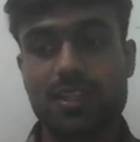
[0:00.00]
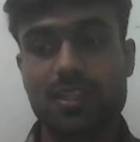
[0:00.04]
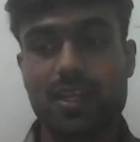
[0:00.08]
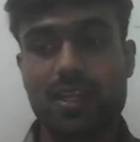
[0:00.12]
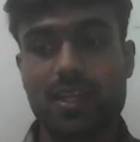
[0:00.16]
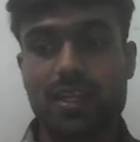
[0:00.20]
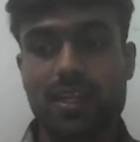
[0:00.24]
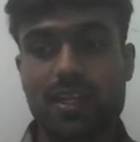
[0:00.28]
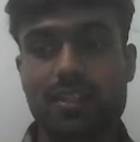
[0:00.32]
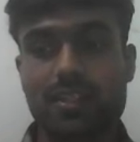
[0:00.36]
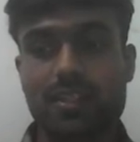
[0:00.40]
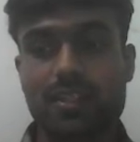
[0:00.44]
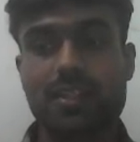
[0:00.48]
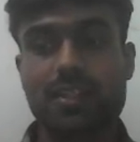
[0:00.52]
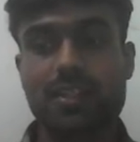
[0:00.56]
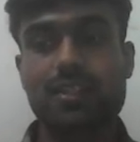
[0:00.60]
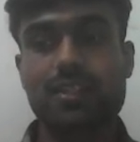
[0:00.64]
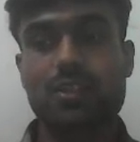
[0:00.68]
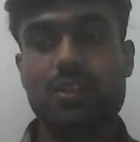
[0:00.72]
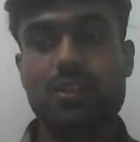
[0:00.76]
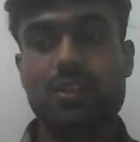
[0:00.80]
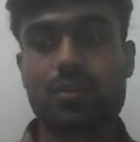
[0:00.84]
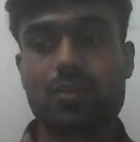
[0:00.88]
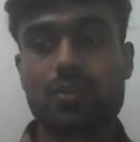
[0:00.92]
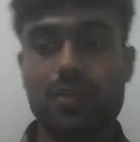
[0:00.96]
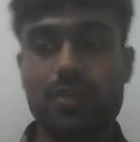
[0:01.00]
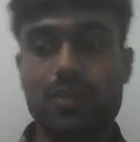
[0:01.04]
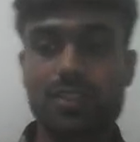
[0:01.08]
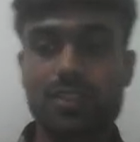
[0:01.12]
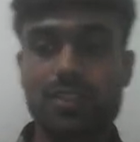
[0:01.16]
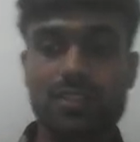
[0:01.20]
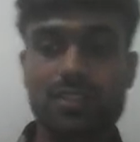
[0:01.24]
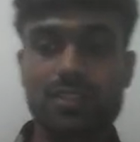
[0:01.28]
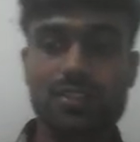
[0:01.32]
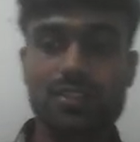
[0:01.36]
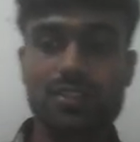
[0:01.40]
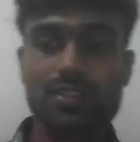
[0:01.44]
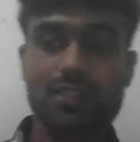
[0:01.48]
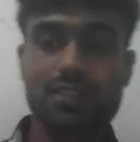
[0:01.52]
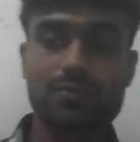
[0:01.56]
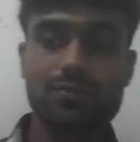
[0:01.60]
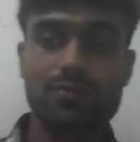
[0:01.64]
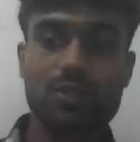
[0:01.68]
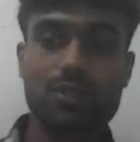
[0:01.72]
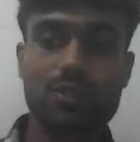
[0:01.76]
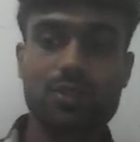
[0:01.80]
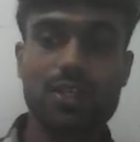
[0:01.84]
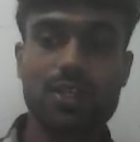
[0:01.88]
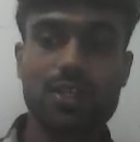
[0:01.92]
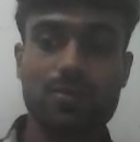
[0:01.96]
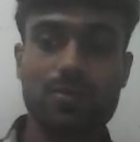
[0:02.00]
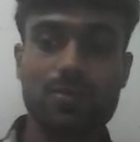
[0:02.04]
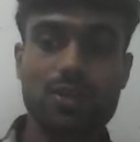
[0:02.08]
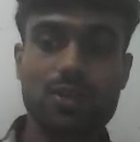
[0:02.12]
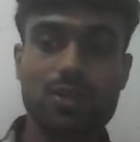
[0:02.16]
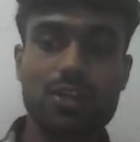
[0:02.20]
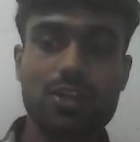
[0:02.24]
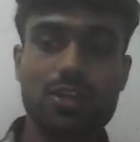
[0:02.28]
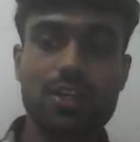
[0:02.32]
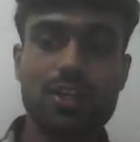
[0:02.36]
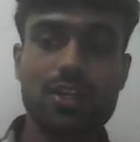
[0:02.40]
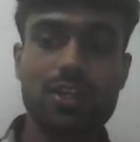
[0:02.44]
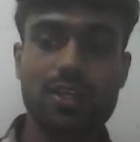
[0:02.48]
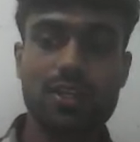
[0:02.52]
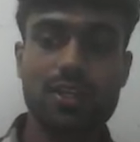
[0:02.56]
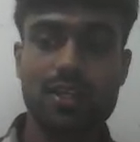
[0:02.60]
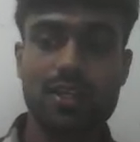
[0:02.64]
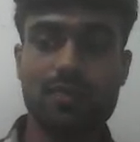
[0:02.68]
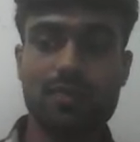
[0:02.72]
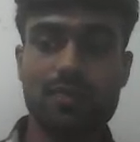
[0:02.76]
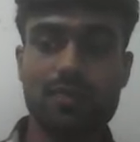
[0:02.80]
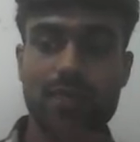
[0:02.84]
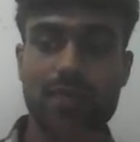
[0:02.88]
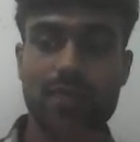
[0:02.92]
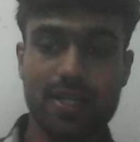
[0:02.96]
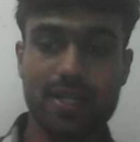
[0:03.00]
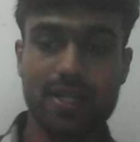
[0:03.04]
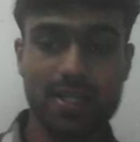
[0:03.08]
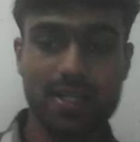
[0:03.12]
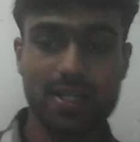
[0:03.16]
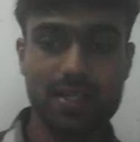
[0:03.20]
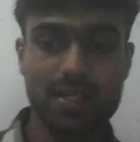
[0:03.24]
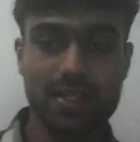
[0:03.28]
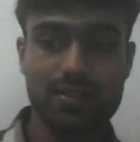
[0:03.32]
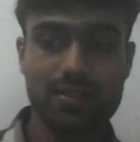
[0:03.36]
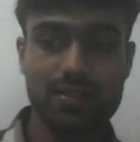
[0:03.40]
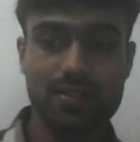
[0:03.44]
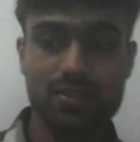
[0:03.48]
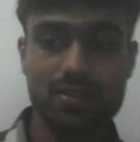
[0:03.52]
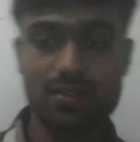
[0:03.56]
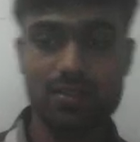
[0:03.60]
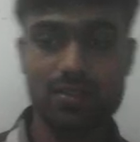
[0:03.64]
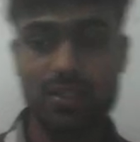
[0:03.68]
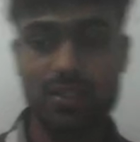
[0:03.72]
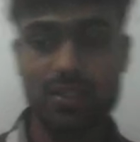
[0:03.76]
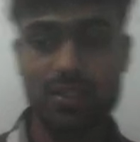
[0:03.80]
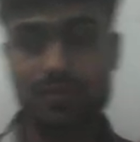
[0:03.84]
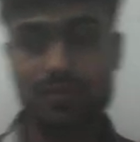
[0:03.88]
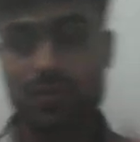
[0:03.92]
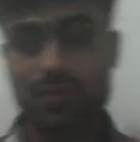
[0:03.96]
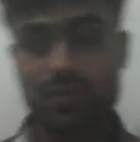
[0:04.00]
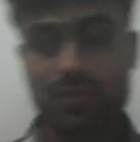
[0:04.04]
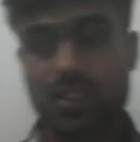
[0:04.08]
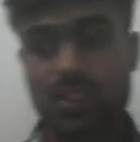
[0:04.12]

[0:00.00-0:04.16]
and then operations team would deploy and maintain them.